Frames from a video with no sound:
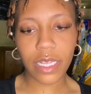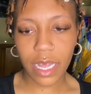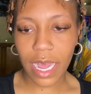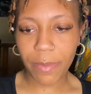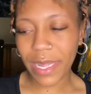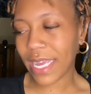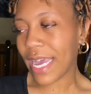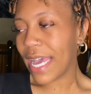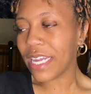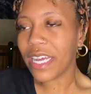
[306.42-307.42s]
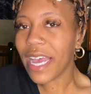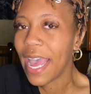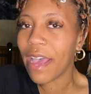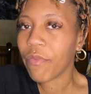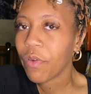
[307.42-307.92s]
I'm like kind of
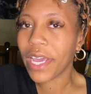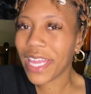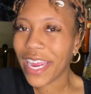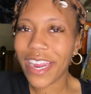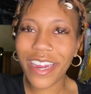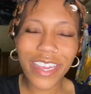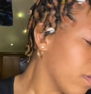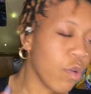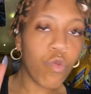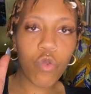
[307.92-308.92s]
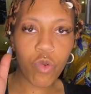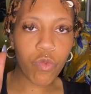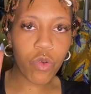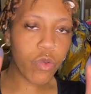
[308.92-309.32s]
halfway there. Whoop, whoop.